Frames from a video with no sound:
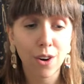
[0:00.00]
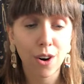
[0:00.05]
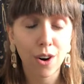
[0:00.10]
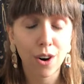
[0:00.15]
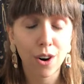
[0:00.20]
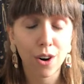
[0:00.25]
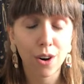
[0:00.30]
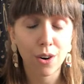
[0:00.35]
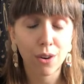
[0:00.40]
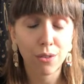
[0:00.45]

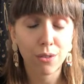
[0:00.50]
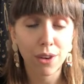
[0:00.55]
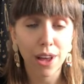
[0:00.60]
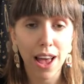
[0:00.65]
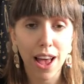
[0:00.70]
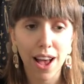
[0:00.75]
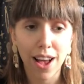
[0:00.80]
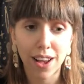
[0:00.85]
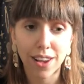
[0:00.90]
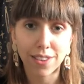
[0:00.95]
of
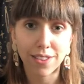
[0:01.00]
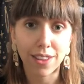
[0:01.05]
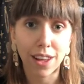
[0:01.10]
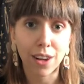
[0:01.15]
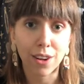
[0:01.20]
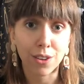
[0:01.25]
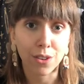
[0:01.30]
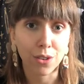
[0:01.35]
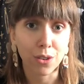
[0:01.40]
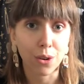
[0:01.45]
hairs that
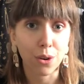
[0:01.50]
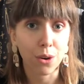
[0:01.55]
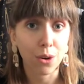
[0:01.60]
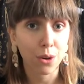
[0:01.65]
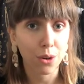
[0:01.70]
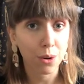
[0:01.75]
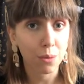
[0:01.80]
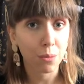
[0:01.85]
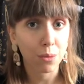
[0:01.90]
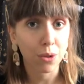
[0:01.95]
are
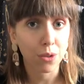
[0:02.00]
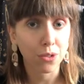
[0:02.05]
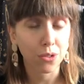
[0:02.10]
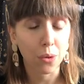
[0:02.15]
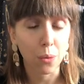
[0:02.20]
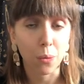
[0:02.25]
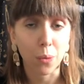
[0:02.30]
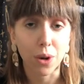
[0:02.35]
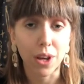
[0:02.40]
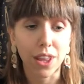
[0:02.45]
synonymous
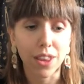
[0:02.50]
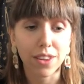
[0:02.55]
with